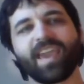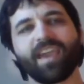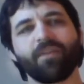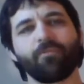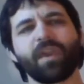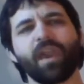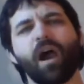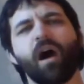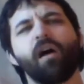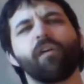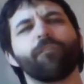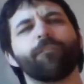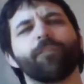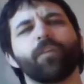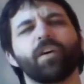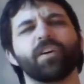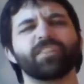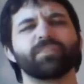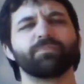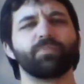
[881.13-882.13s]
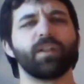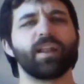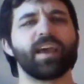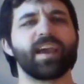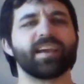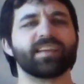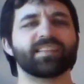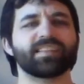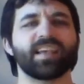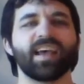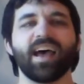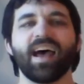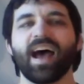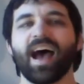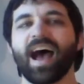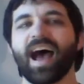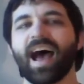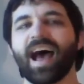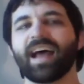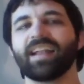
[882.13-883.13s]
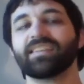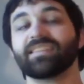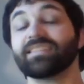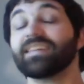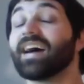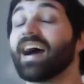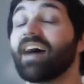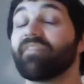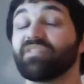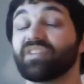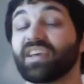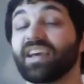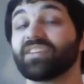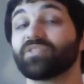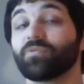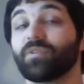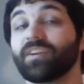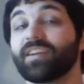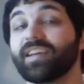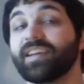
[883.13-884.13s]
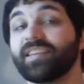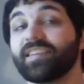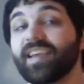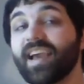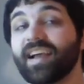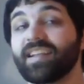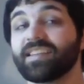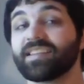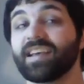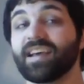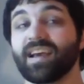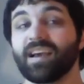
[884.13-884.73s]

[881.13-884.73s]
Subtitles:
we are, first place. And have you guessed what it is yet?